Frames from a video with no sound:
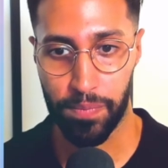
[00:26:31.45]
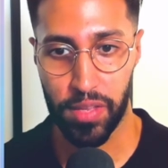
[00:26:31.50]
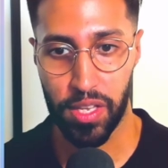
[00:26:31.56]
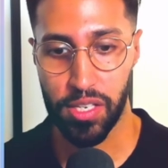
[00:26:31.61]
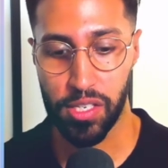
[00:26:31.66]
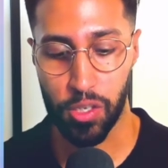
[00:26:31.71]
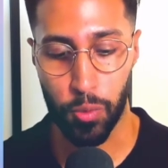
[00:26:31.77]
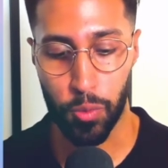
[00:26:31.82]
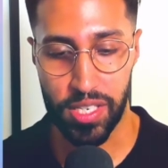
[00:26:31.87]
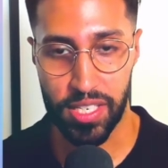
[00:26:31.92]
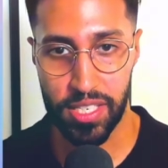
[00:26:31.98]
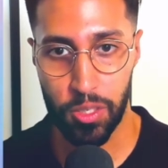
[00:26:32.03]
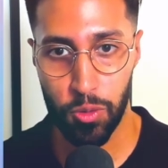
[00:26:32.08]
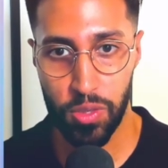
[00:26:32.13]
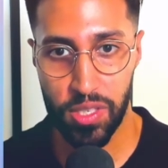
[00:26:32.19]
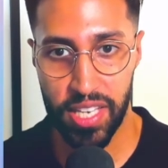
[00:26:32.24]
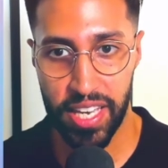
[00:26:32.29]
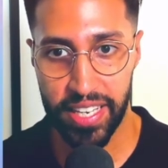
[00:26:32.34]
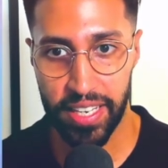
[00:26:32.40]
So we're still
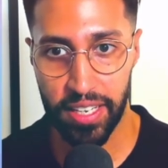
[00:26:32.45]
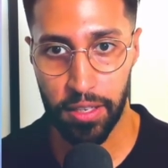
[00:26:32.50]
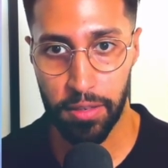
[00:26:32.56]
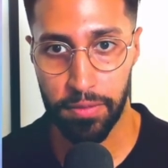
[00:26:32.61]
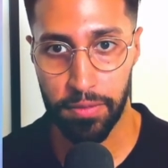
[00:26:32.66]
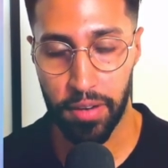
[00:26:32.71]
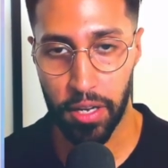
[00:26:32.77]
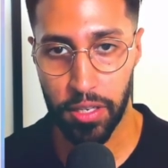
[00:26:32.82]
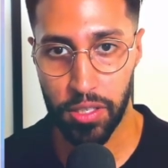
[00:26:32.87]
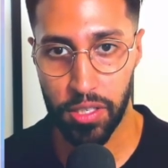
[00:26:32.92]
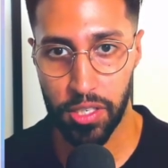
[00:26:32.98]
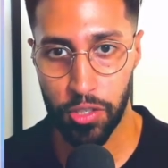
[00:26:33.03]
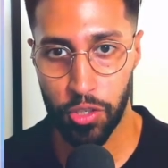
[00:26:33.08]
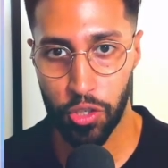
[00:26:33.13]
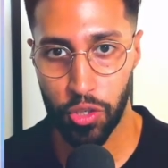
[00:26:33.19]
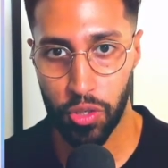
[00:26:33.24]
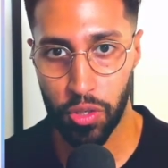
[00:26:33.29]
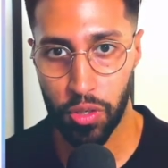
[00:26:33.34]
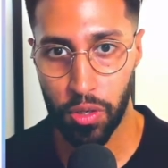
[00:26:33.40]
taking
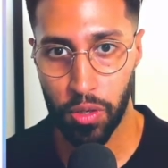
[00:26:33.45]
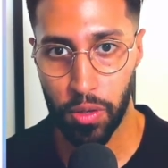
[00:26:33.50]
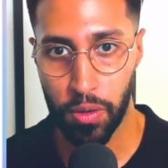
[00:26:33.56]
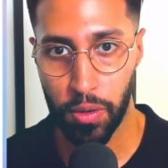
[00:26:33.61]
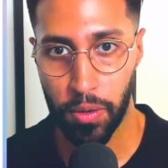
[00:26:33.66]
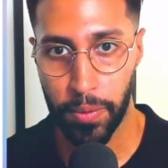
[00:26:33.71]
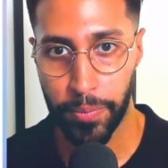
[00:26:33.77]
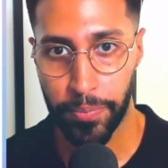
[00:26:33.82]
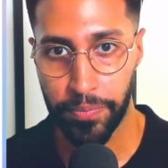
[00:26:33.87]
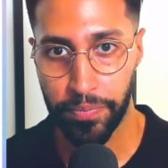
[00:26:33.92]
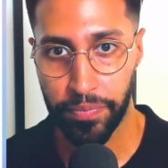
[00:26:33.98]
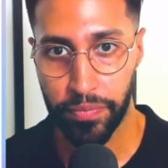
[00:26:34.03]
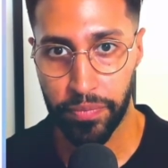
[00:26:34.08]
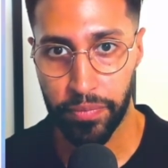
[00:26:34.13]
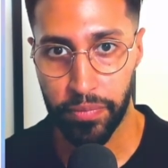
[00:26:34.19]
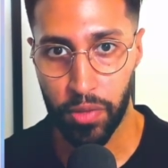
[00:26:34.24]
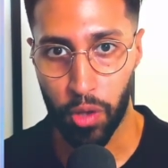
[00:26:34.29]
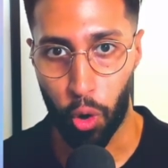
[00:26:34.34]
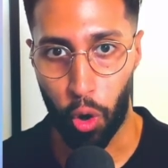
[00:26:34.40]
advantage
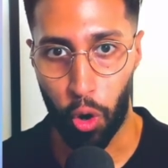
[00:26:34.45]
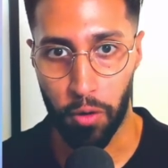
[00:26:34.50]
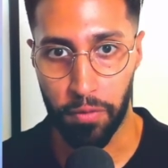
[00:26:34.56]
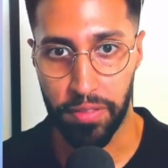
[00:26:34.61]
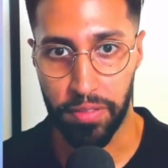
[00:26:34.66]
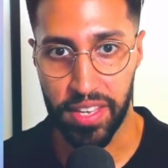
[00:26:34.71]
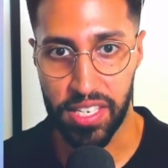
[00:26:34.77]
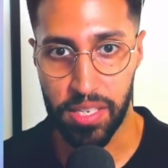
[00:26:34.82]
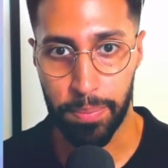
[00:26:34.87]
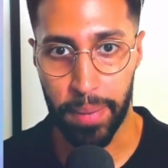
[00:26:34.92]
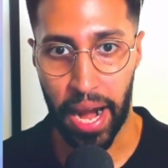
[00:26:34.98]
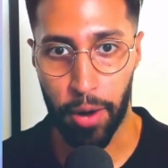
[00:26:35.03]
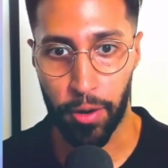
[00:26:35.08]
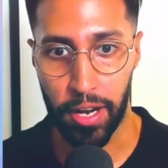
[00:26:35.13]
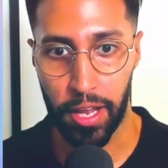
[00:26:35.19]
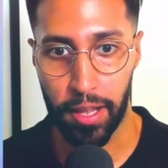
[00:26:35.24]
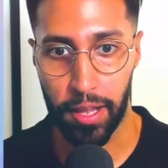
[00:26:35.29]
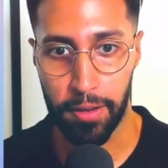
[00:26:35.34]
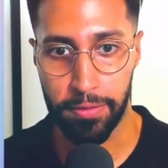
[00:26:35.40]
of this
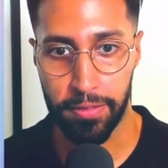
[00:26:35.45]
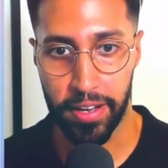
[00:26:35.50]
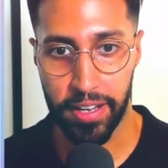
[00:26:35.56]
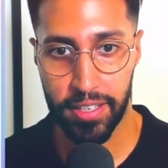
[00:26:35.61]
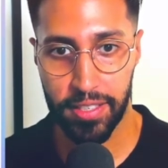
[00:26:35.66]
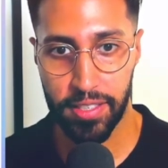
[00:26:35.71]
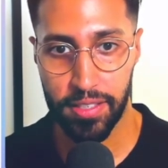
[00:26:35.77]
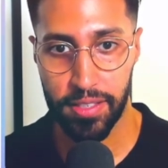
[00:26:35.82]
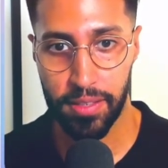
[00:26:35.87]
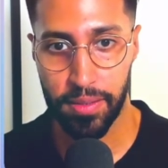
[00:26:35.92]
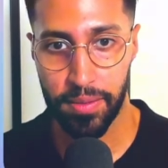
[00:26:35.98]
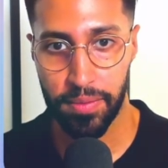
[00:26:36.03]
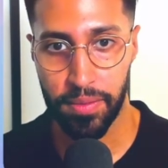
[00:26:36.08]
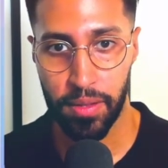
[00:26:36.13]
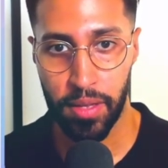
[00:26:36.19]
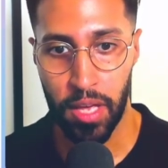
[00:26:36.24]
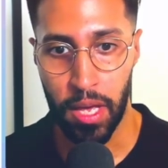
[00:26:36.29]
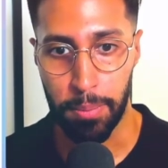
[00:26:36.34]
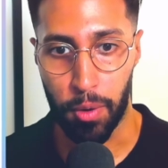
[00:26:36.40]
parallel effect,
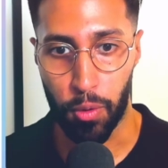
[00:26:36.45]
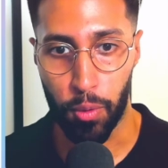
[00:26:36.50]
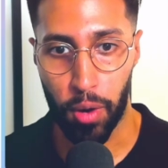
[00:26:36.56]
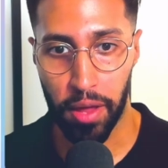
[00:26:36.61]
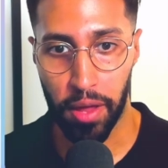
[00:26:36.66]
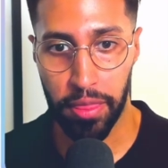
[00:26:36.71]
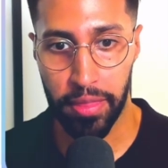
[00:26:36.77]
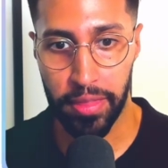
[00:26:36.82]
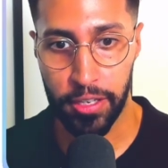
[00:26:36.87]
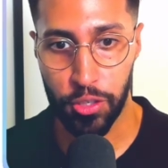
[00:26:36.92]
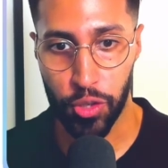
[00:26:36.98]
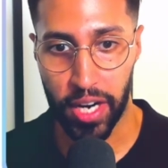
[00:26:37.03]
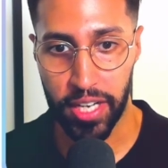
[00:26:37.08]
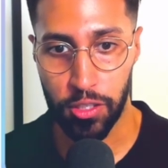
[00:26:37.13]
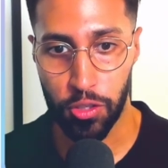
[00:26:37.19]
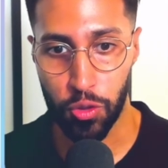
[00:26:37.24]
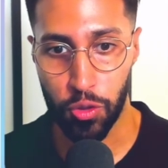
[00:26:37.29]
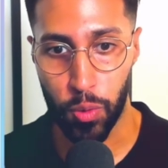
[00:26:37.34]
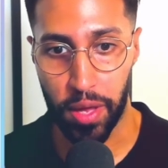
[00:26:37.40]
but rather than trying
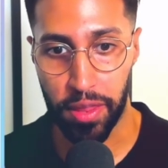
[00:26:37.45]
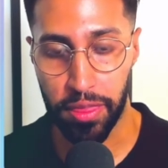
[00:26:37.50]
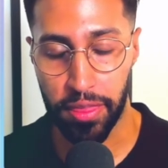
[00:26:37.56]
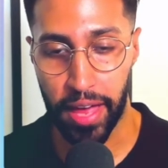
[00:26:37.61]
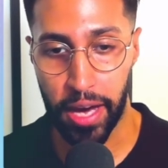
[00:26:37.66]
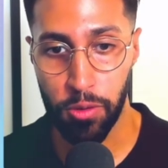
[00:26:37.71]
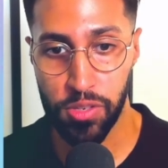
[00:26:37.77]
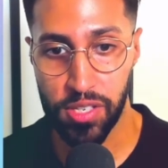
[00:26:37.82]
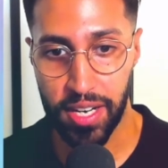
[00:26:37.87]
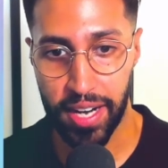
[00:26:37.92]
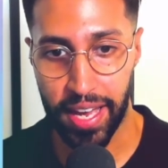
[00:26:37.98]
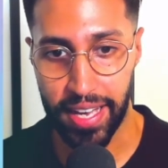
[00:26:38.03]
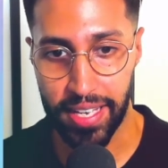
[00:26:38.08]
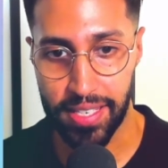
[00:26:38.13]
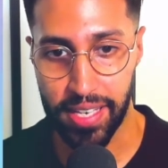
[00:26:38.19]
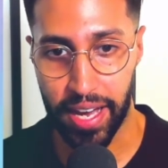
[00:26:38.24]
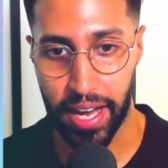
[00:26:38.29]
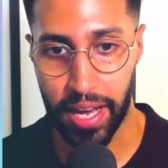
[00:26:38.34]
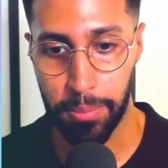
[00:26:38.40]
to do 1,000 at a
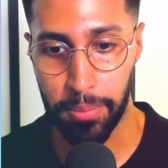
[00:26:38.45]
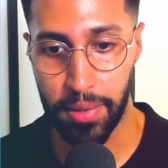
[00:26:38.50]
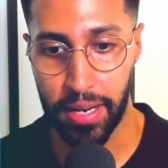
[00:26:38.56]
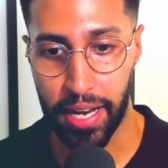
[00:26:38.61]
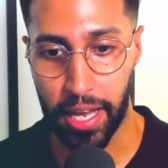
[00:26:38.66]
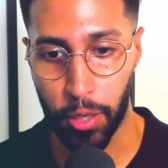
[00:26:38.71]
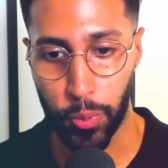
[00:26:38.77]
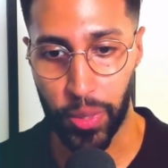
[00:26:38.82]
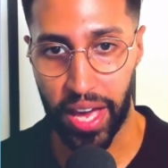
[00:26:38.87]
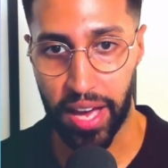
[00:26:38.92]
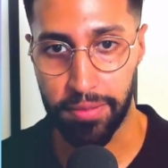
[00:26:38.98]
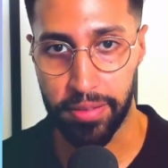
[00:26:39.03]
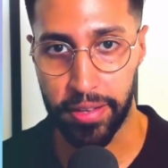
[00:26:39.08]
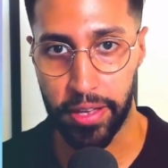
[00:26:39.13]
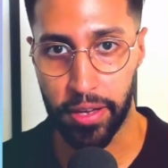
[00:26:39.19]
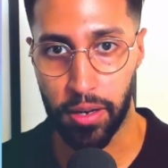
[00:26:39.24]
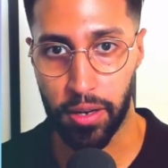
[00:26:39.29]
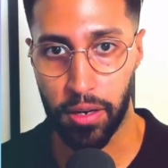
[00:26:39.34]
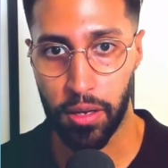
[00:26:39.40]
time, like we have
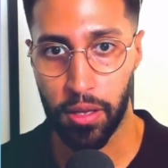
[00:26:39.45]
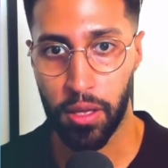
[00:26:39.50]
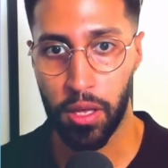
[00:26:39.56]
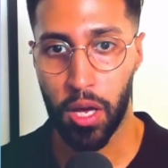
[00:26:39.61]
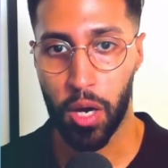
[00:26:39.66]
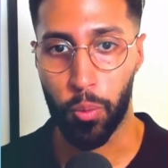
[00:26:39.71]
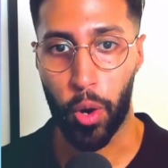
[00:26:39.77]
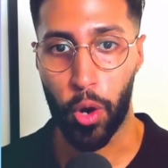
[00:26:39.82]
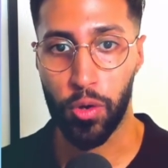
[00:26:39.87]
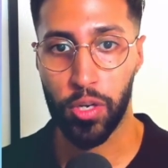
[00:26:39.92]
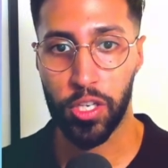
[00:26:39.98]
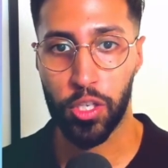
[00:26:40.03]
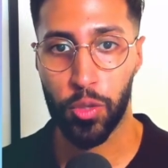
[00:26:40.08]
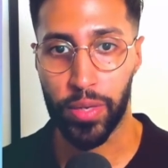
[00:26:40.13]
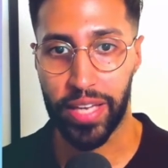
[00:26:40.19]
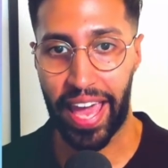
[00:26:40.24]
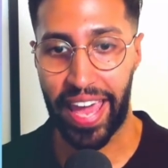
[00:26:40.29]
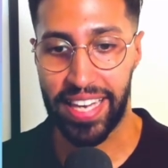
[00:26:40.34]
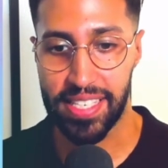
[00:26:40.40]
here, we're only
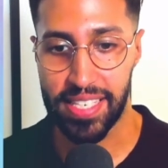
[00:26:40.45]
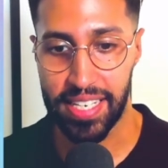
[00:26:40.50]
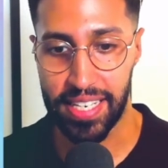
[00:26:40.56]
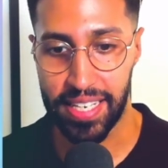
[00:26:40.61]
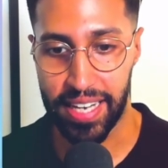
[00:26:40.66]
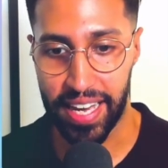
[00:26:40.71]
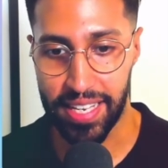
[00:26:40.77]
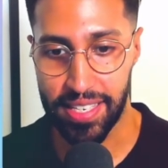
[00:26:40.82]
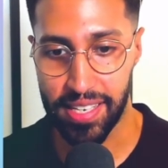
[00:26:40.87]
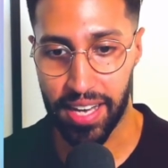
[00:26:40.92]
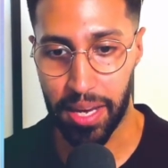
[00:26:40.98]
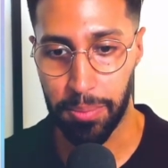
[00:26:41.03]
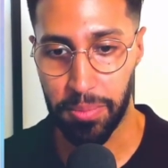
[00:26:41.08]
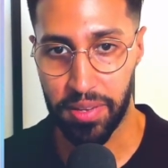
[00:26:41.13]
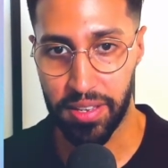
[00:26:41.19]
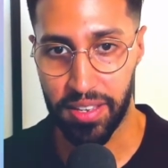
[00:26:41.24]
doing 18 at a time.